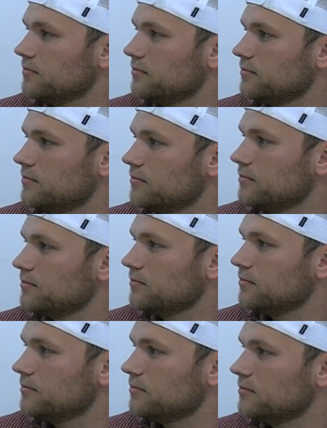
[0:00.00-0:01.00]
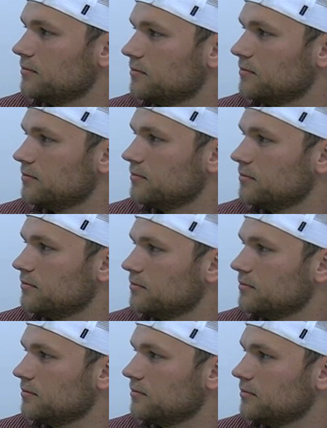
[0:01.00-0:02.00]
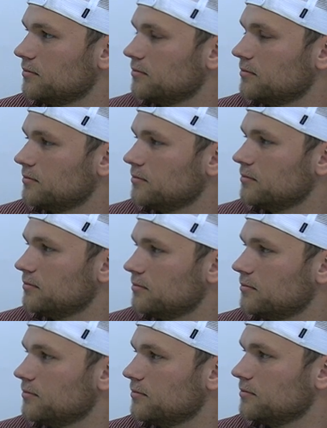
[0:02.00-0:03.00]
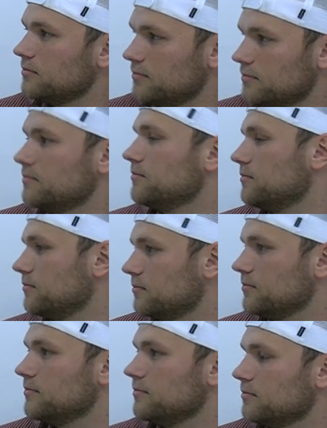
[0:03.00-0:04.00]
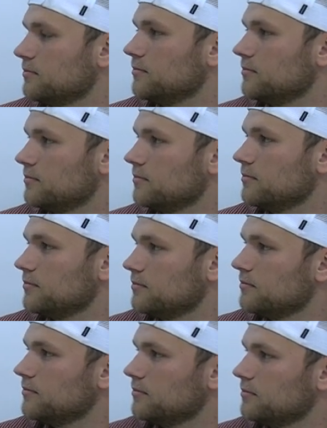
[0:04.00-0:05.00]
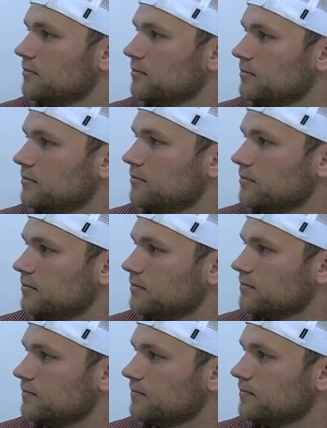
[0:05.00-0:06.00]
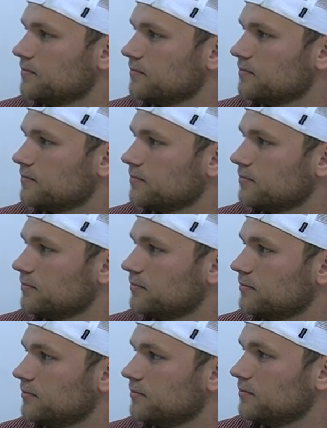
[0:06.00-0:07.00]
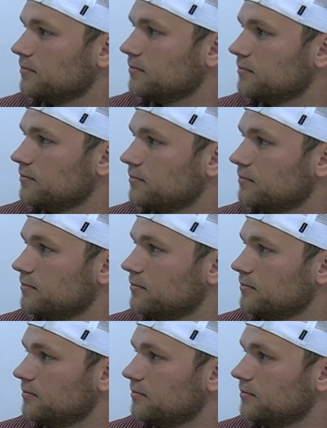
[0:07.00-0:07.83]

(not speaking)